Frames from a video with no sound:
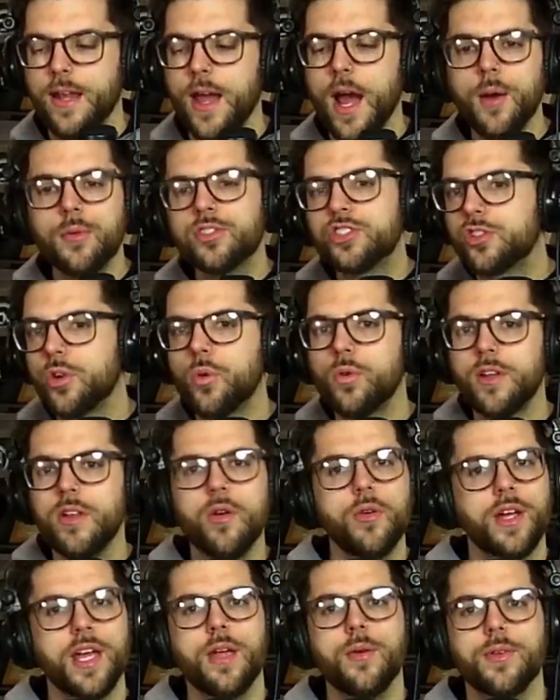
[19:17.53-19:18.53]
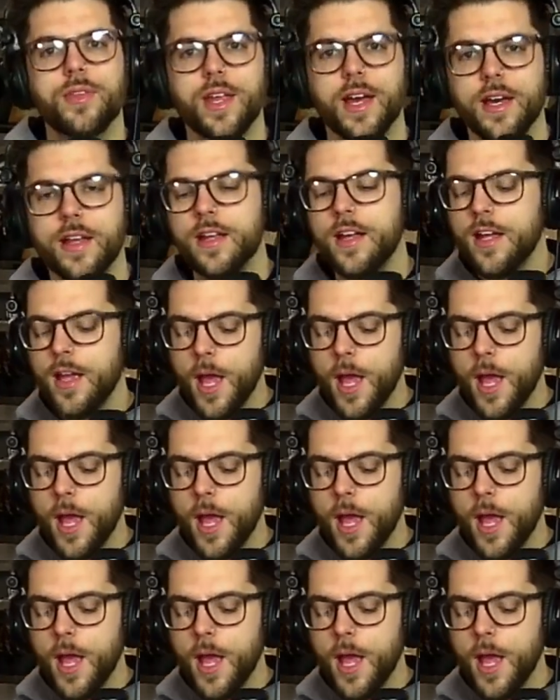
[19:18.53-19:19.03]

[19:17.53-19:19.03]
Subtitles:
I was totally okay with that.